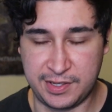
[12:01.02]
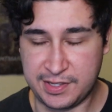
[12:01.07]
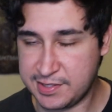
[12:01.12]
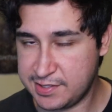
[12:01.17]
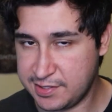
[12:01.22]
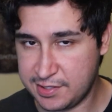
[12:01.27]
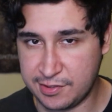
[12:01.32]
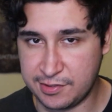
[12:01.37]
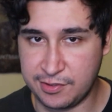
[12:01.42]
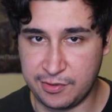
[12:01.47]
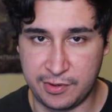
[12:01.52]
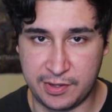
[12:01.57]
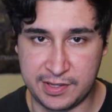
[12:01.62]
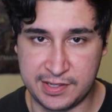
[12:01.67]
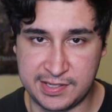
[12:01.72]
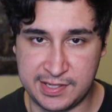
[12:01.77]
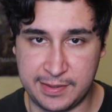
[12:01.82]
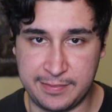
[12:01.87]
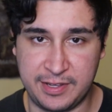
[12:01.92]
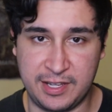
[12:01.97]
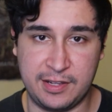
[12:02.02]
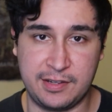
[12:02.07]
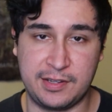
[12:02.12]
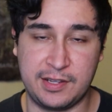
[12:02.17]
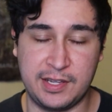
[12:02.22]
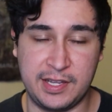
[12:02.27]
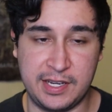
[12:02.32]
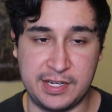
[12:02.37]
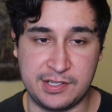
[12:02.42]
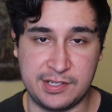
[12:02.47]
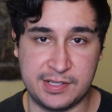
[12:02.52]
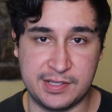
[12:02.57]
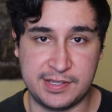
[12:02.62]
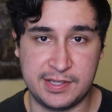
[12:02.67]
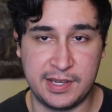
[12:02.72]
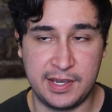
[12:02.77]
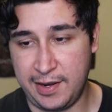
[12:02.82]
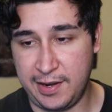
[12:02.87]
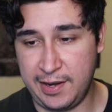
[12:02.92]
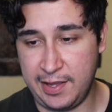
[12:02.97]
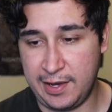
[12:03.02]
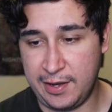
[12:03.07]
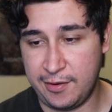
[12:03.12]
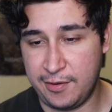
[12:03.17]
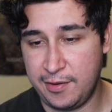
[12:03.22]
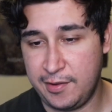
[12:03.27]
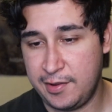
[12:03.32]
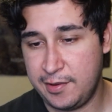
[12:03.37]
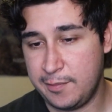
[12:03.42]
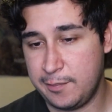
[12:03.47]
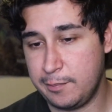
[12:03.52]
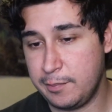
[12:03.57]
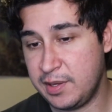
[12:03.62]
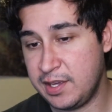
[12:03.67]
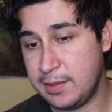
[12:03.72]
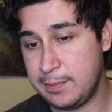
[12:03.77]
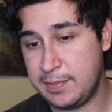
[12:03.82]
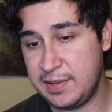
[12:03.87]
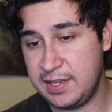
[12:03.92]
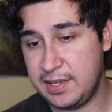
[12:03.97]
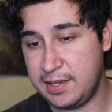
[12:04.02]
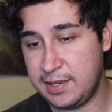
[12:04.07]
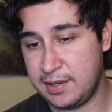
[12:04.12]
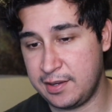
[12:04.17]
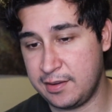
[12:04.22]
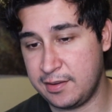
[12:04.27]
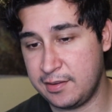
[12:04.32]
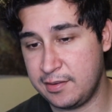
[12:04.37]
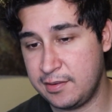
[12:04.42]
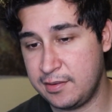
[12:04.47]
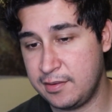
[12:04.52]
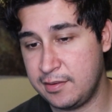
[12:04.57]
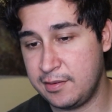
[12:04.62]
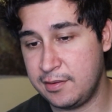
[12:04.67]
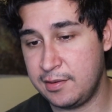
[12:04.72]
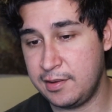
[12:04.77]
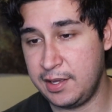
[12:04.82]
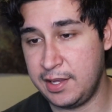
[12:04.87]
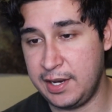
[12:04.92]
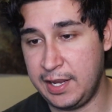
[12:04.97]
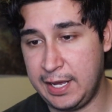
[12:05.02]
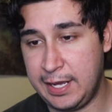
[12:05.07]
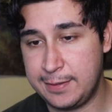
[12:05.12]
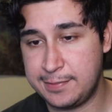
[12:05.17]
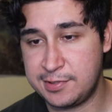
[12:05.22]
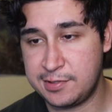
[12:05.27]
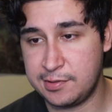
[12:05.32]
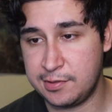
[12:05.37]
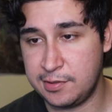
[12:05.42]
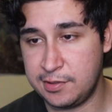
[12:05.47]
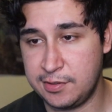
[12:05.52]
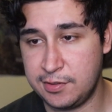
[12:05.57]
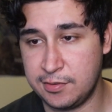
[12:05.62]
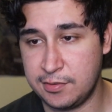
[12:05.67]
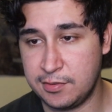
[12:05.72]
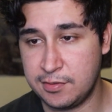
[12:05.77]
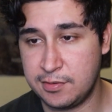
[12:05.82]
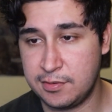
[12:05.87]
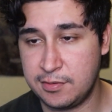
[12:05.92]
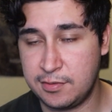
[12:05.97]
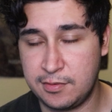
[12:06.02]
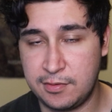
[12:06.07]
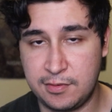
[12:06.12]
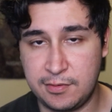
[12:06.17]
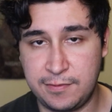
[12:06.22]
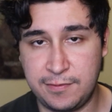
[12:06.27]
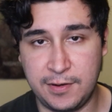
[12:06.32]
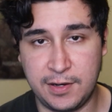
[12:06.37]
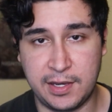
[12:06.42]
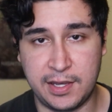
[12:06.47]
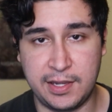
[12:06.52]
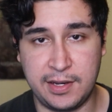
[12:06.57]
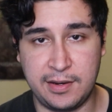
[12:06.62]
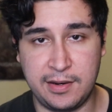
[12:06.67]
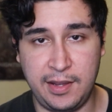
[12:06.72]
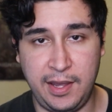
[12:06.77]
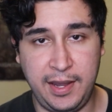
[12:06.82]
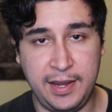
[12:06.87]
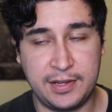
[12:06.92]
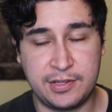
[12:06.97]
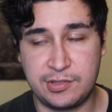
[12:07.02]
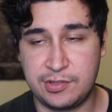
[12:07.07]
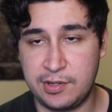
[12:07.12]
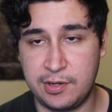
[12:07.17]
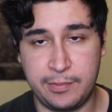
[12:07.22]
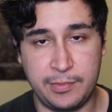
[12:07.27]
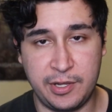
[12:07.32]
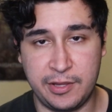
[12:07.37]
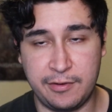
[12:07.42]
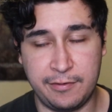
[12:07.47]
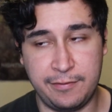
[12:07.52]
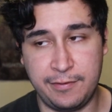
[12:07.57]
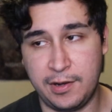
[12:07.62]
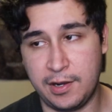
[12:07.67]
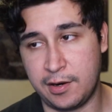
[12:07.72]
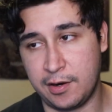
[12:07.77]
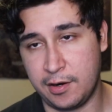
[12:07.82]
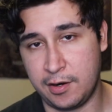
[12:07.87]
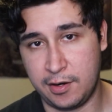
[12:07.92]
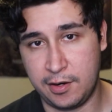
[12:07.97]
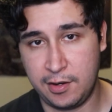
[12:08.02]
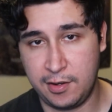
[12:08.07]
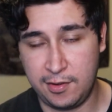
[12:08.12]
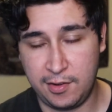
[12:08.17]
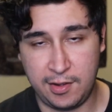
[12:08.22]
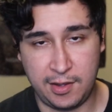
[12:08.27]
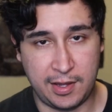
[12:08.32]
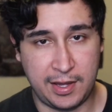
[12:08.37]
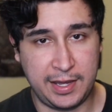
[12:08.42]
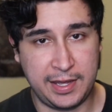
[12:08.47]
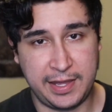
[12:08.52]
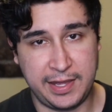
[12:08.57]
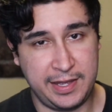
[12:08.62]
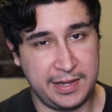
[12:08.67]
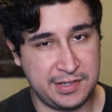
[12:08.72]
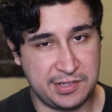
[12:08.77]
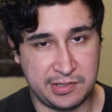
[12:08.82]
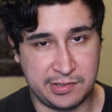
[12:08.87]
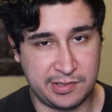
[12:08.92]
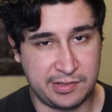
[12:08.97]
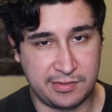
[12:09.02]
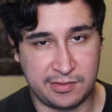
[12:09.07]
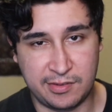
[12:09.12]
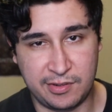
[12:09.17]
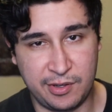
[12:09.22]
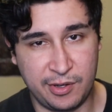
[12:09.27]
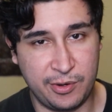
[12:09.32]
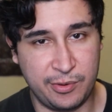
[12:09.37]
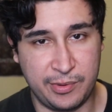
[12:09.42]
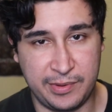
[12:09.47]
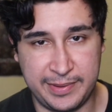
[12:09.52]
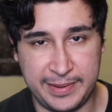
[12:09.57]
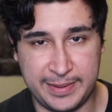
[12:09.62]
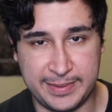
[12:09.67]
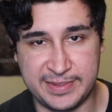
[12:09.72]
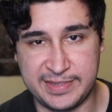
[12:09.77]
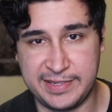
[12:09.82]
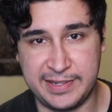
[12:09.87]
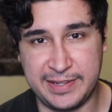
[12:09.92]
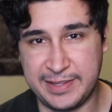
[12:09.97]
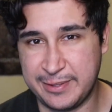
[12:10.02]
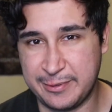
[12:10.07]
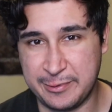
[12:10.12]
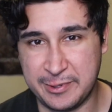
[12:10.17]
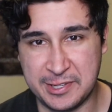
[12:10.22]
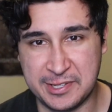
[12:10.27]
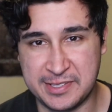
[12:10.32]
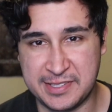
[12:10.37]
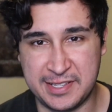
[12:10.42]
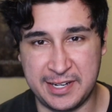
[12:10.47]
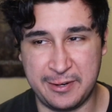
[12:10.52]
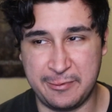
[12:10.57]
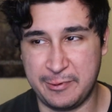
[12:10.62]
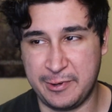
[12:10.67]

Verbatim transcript: you can still do all the same calculations. Now, me being an absolute fucking extra motherfucker, I can't just go without seeing the wheels that I